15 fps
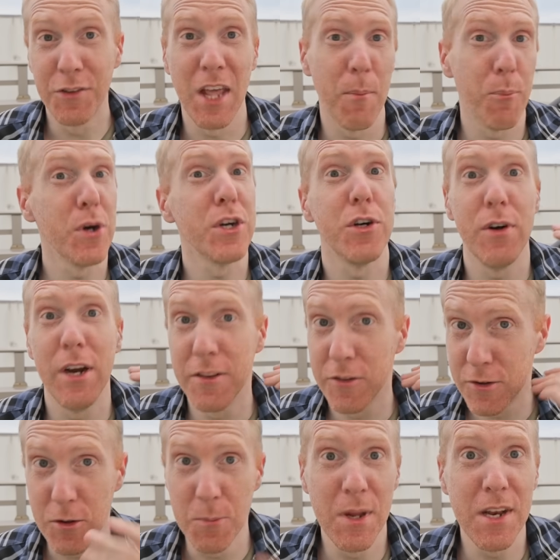temperature
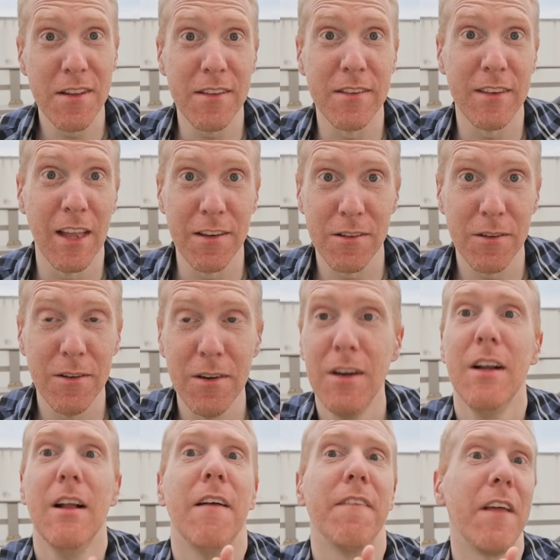and humidity sensor,
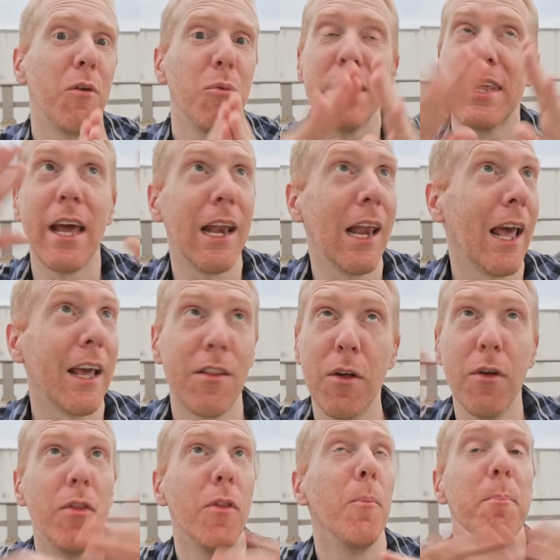then we get like
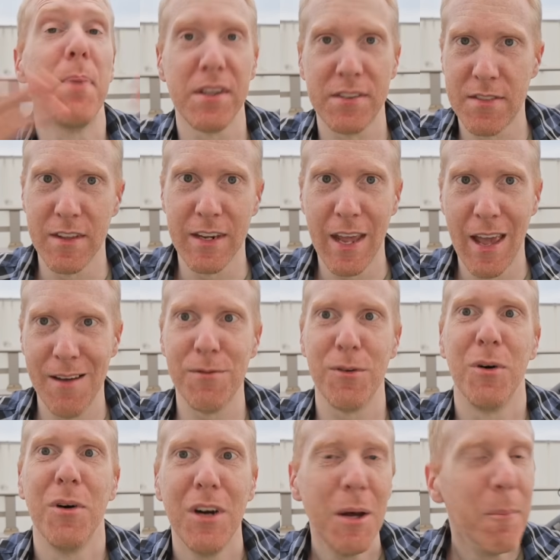the best thing
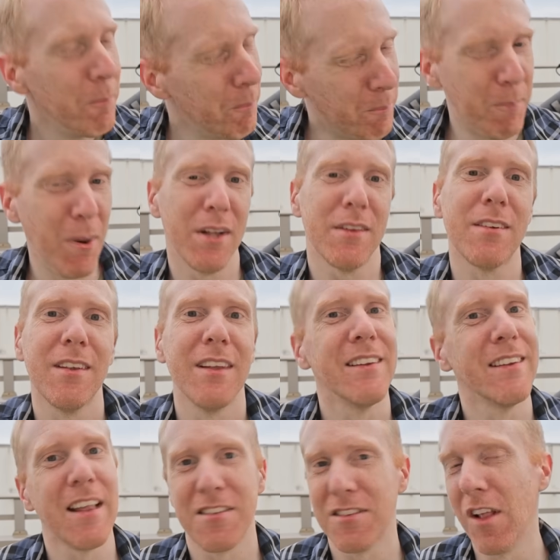ever. But
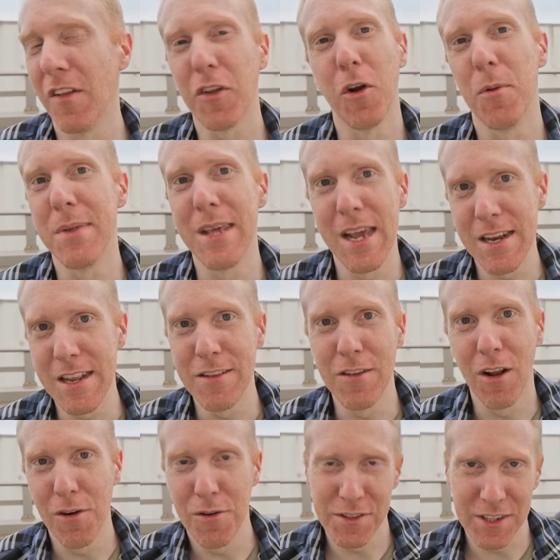that's not going to be
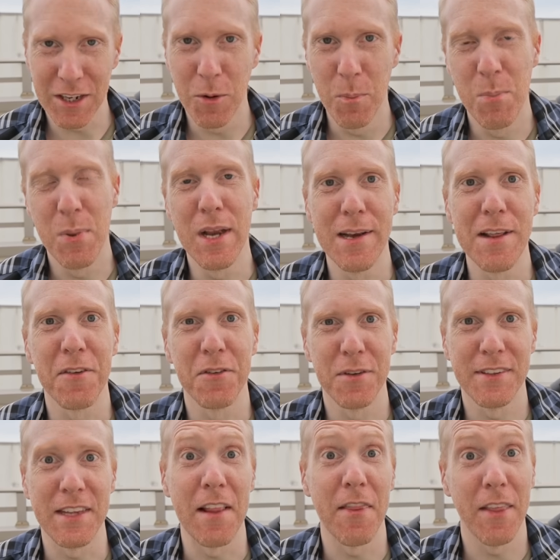$80. I completely
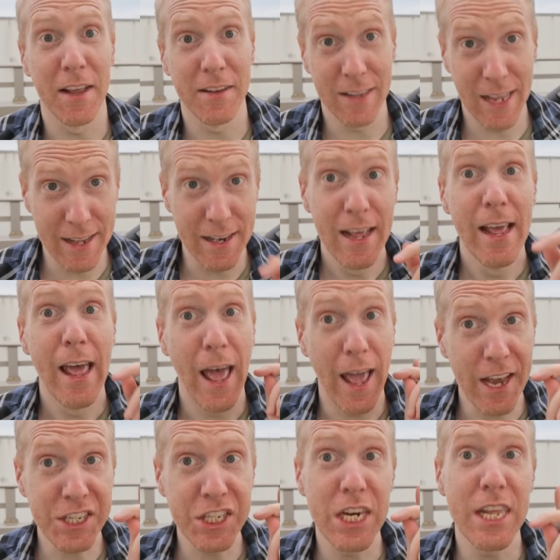understand that. And
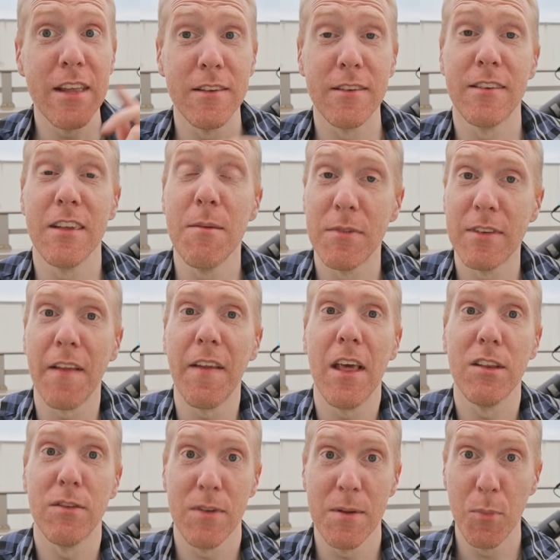actually, it seems that
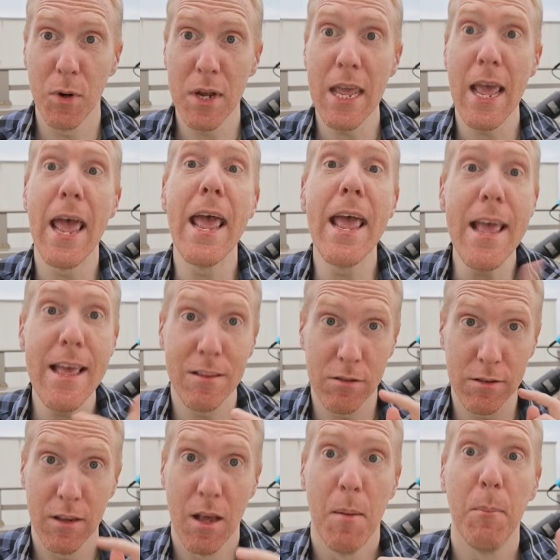SVBony
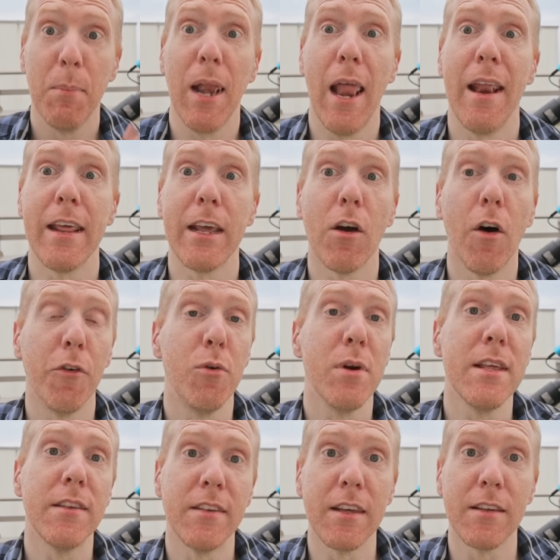is planning on
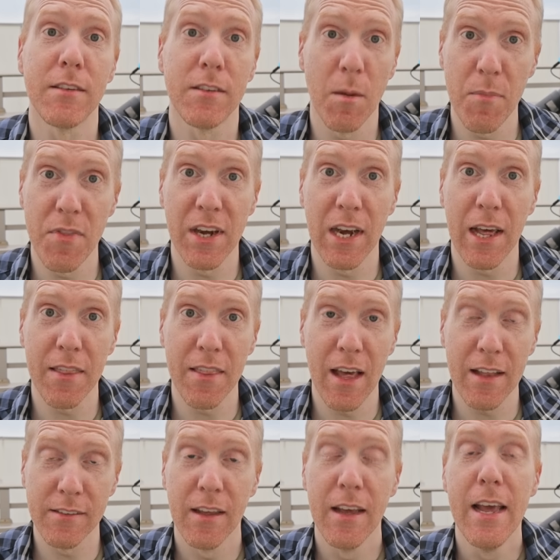releasing something like
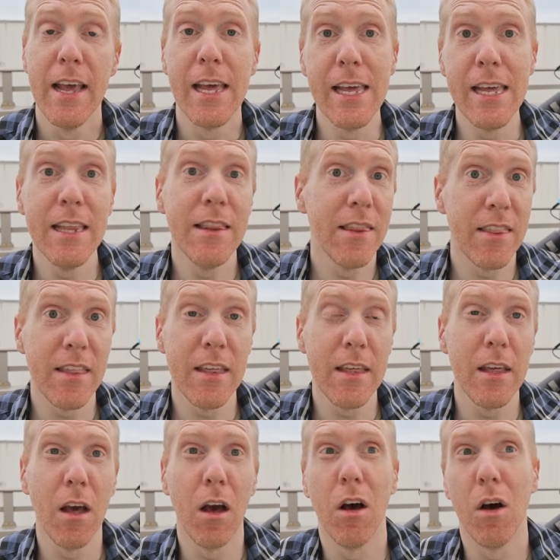that in
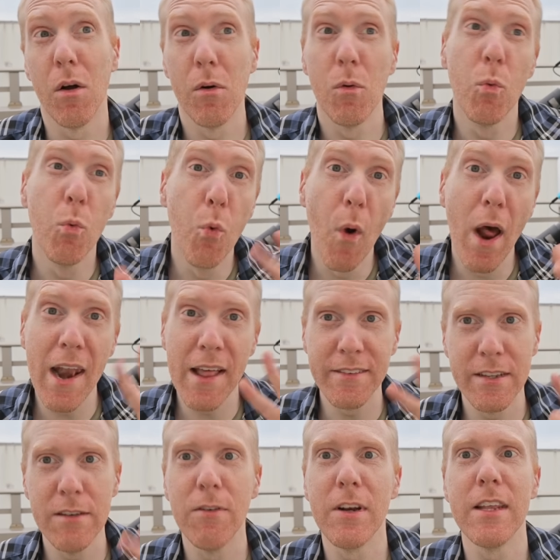the
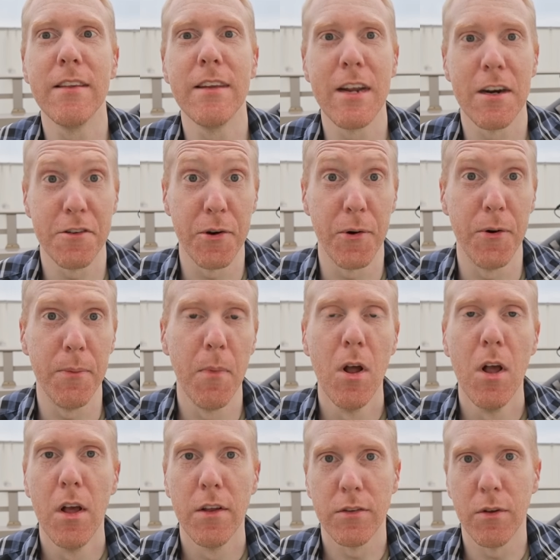relatively near term,
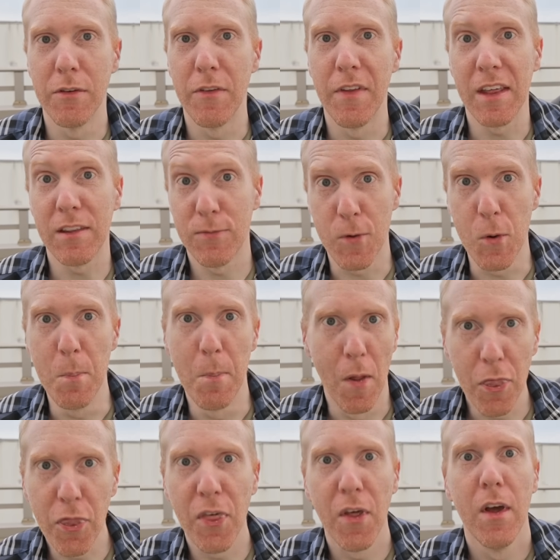so in the next few
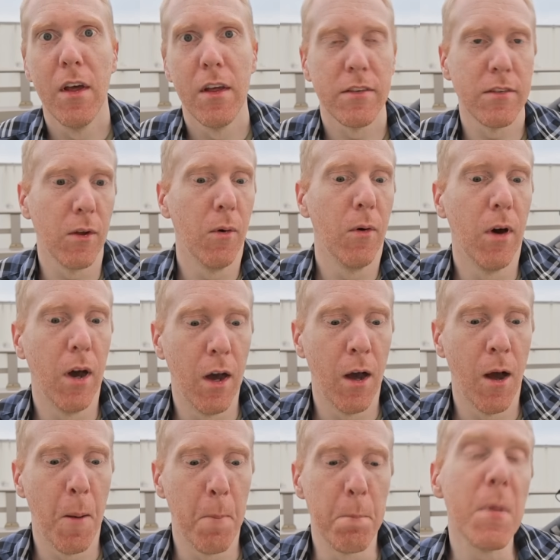months.
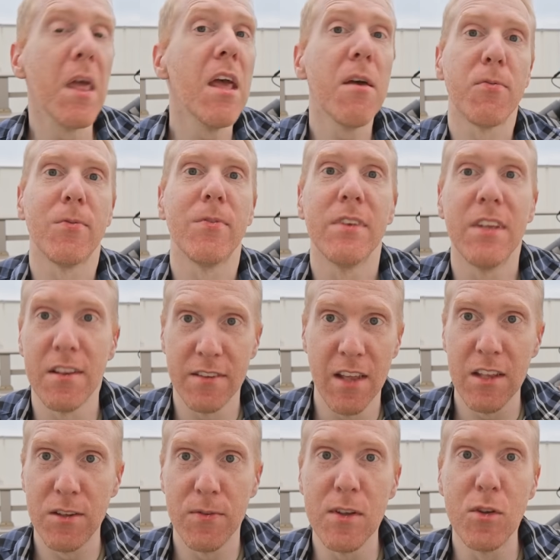So if this
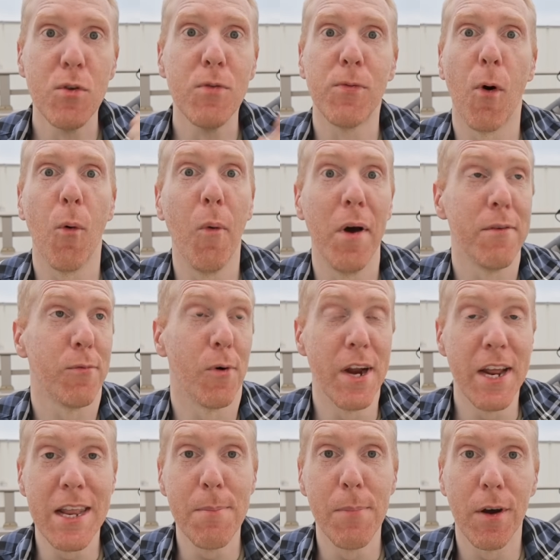SV241 for
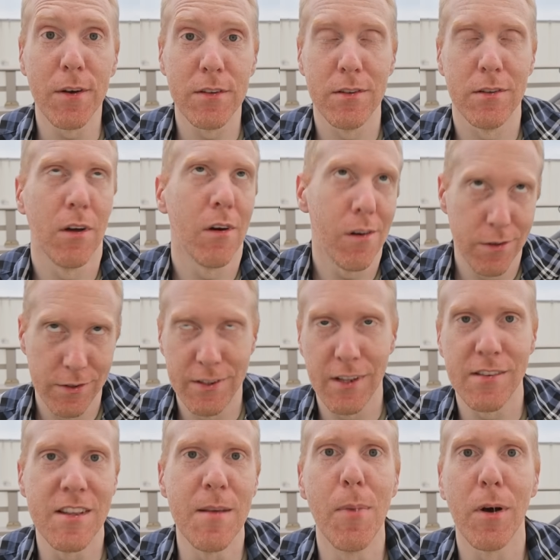$80 or
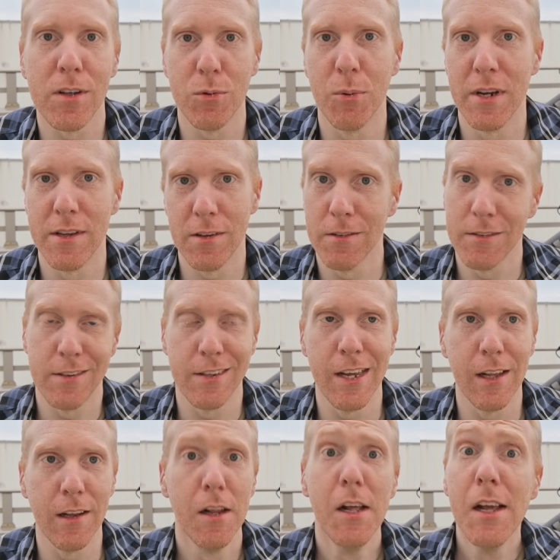$60 when it's on
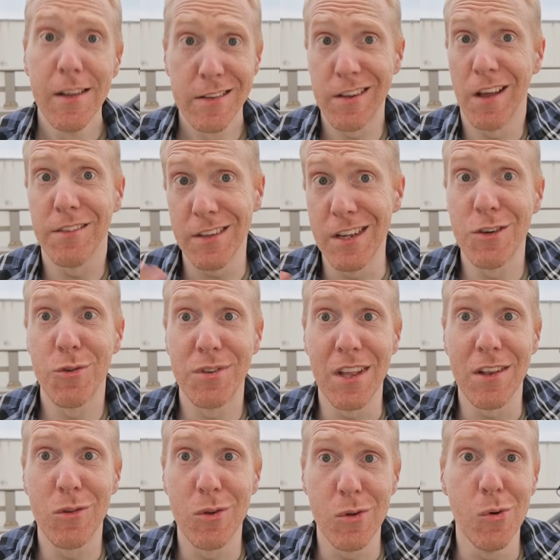sale sounds
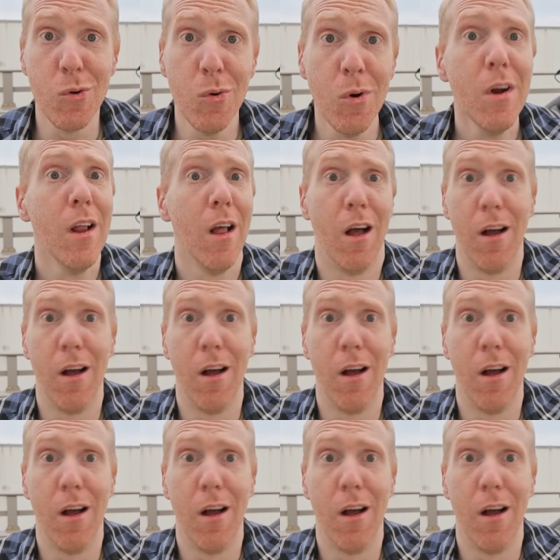interesting to you,